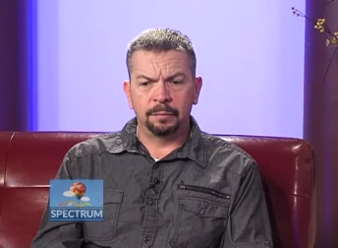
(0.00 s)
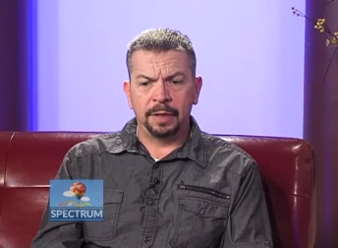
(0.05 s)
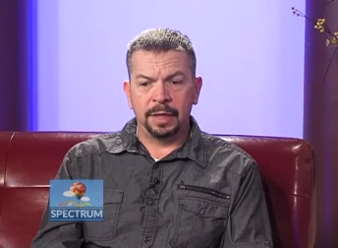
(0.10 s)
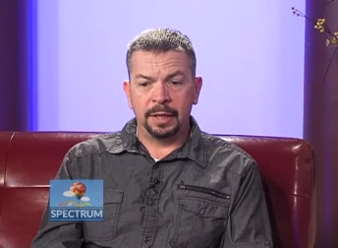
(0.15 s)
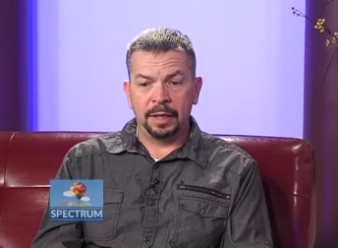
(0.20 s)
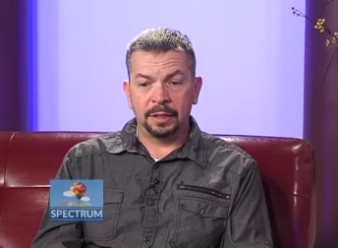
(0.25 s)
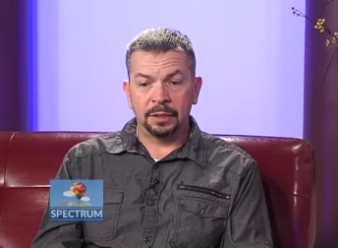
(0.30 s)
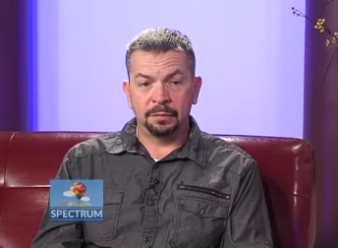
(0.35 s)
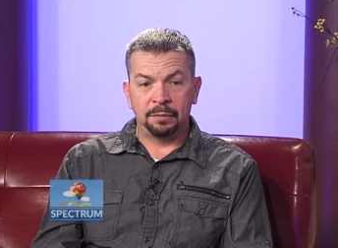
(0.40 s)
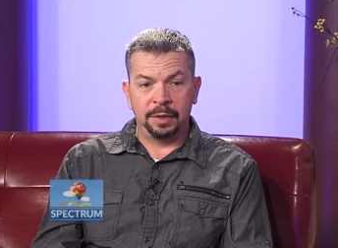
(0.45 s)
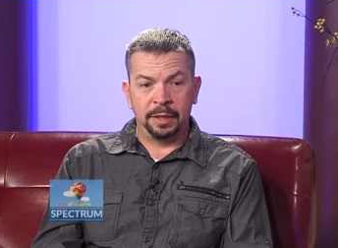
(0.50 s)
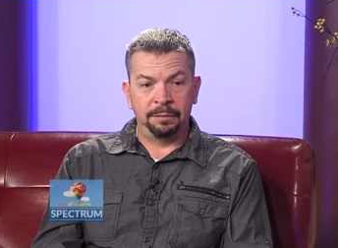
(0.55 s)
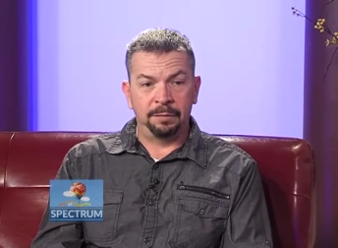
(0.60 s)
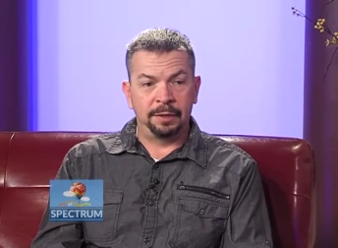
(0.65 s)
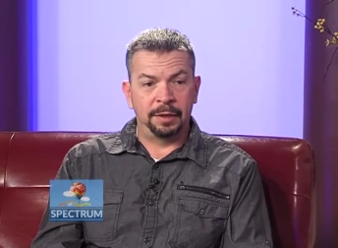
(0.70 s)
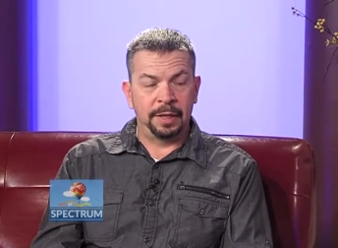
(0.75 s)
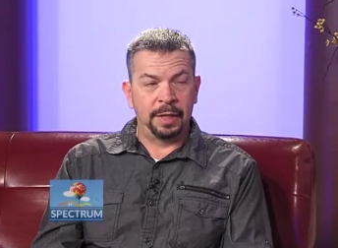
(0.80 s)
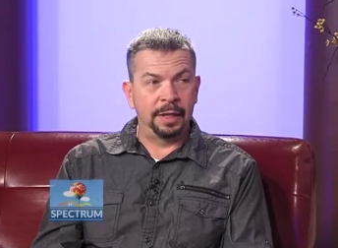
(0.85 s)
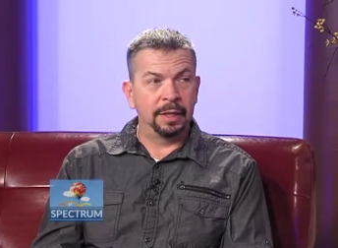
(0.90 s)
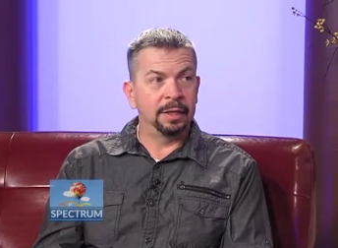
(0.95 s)
my ex-wife
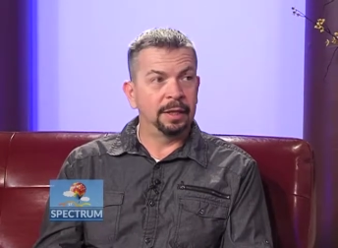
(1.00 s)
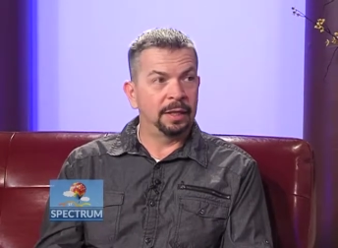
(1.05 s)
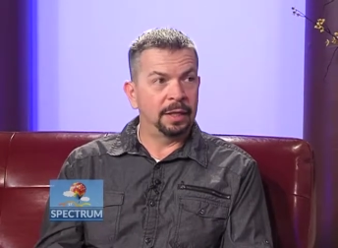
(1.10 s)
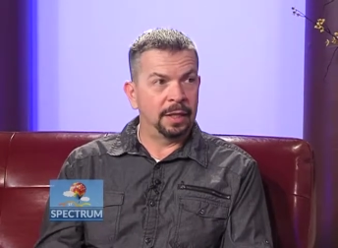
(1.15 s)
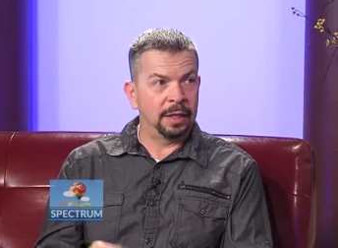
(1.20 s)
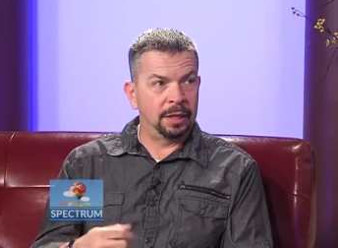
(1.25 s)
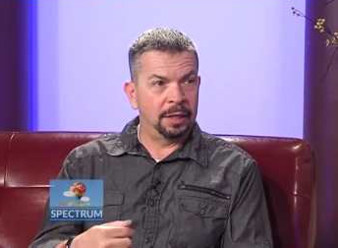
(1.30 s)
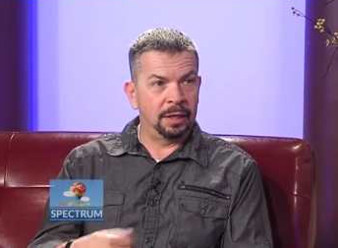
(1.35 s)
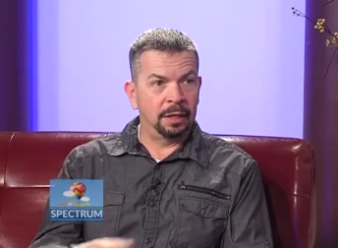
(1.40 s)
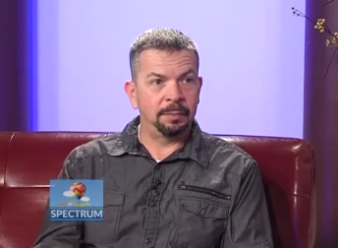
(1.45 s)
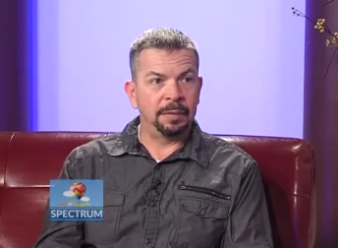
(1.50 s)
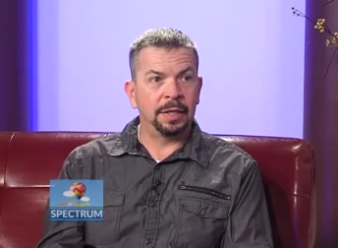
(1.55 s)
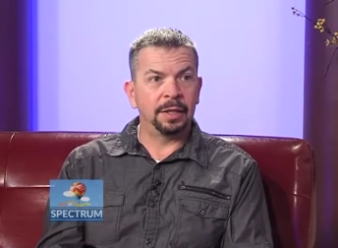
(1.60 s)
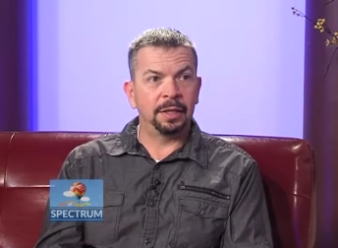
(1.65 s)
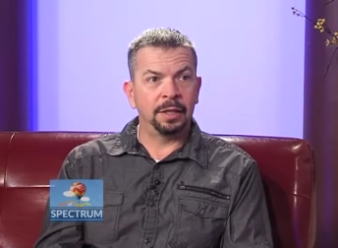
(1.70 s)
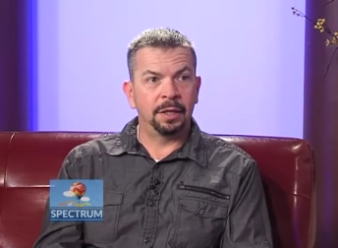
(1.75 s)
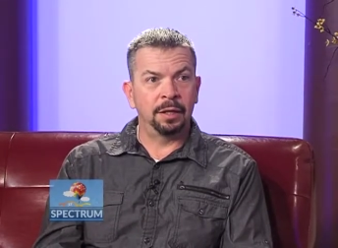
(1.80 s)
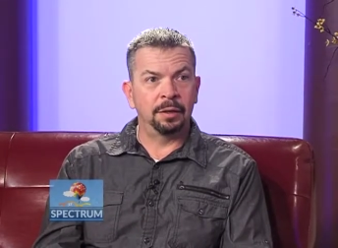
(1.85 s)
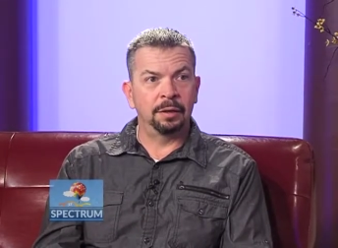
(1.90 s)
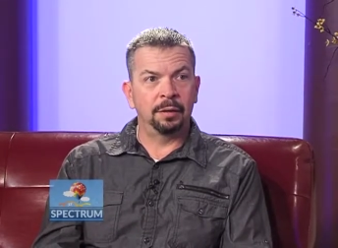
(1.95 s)
and I ended up out
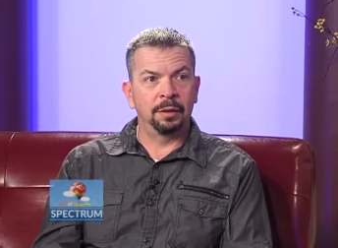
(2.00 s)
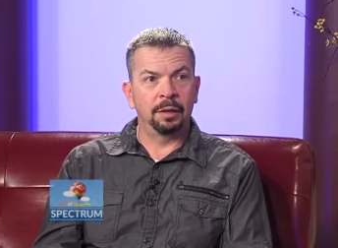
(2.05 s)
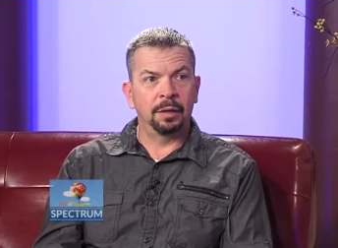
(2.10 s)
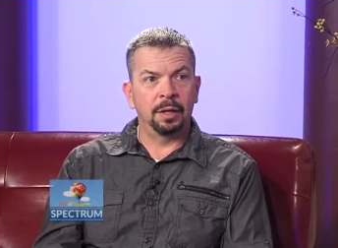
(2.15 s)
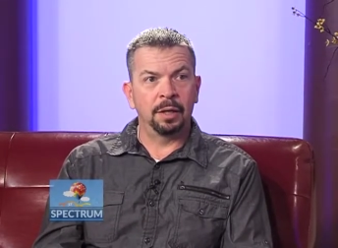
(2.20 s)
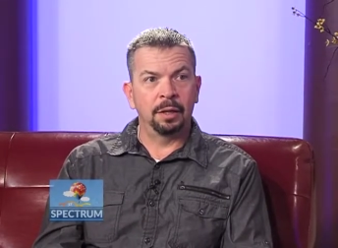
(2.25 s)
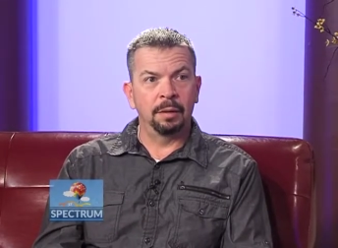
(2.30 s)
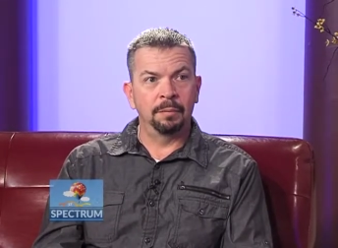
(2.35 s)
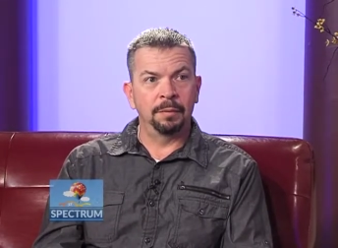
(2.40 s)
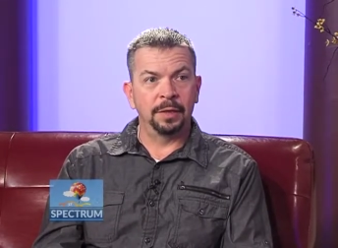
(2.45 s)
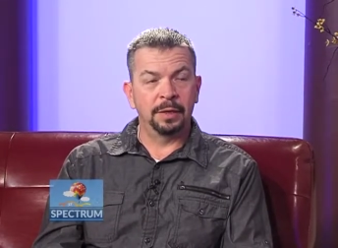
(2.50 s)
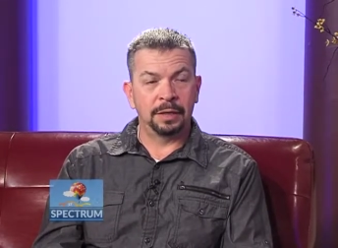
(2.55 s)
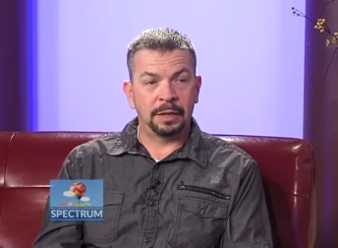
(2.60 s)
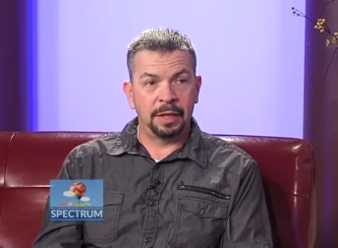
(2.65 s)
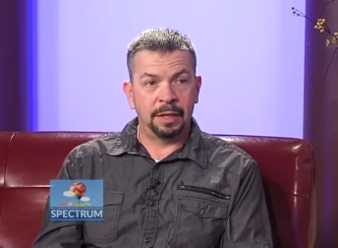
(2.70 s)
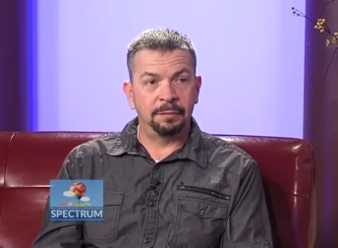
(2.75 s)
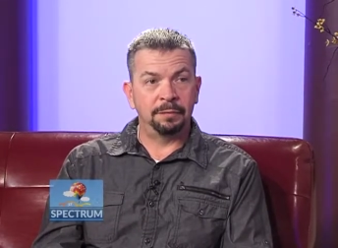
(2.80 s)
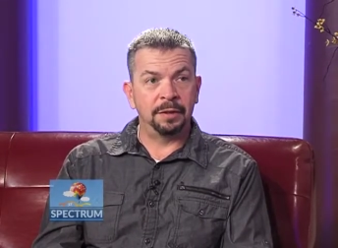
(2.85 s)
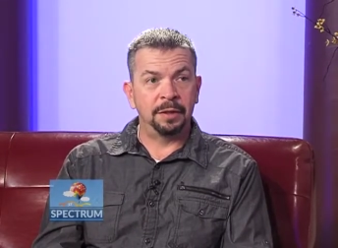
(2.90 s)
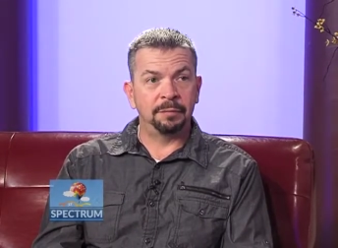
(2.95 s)
here because um, I
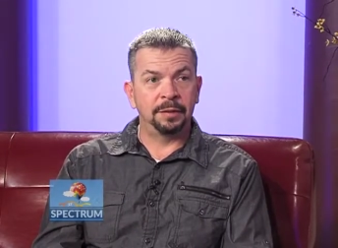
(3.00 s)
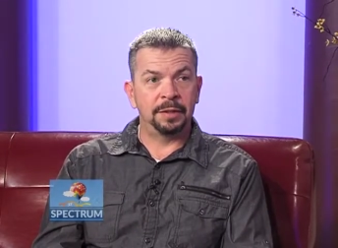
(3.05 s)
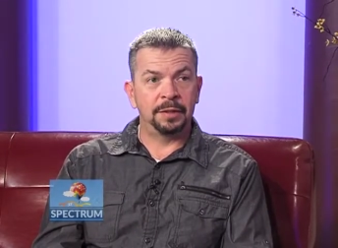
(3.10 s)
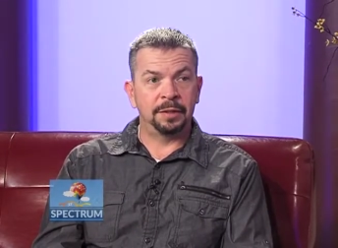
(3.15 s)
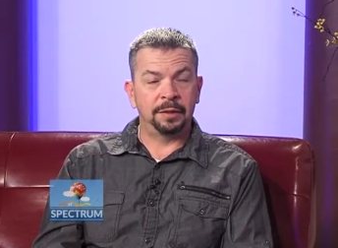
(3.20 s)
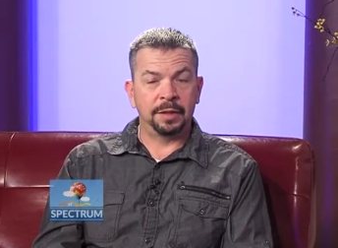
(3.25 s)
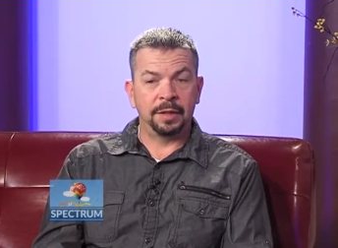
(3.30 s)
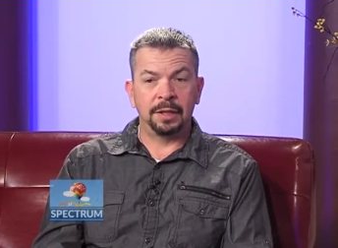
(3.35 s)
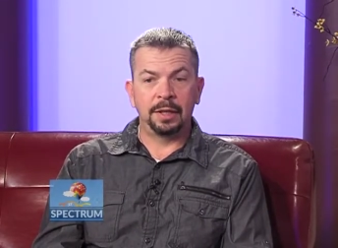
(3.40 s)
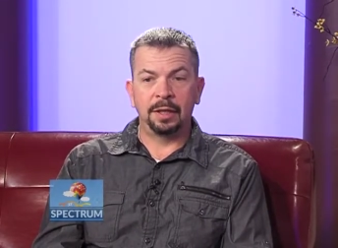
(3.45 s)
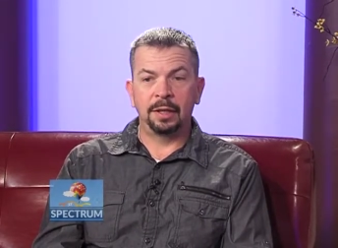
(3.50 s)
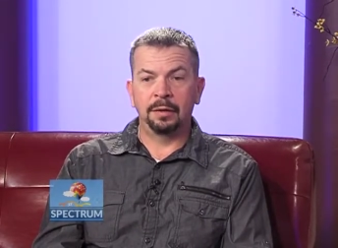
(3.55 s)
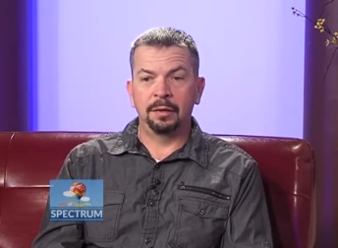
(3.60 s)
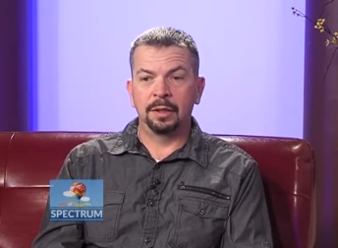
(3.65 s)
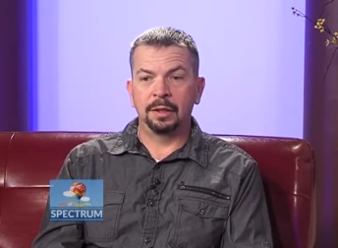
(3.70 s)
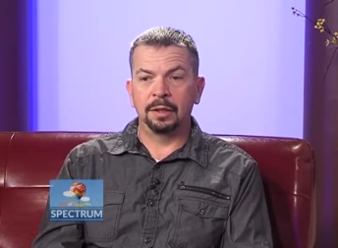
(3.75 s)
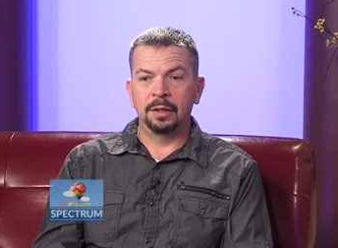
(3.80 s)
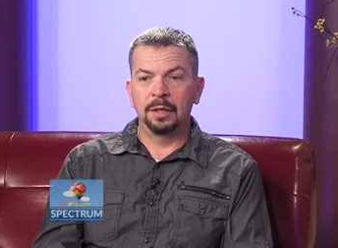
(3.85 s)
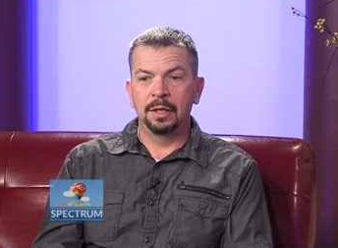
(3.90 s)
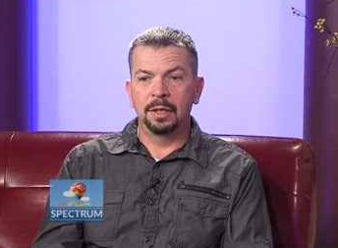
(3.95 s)
have family still out here
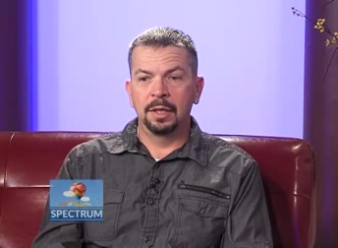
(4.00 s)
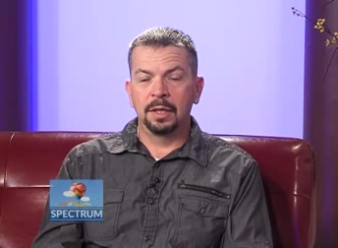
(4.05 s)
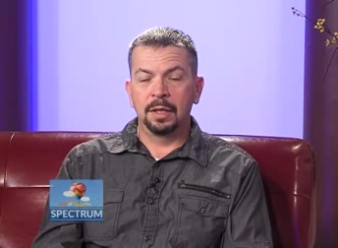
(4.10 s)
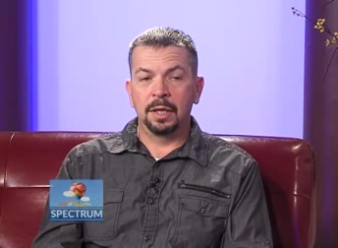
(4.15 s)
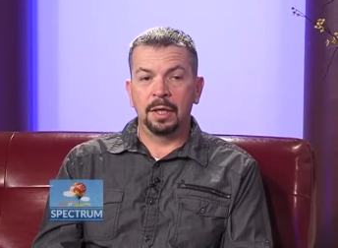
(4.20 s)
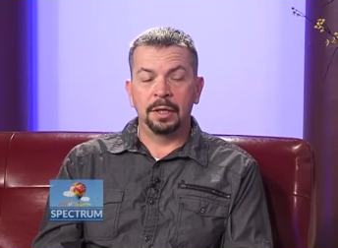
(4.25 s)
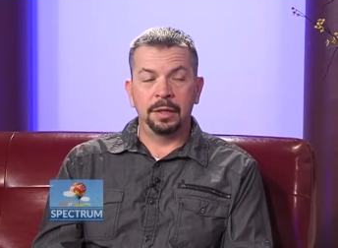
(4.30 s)
and mm-hmm.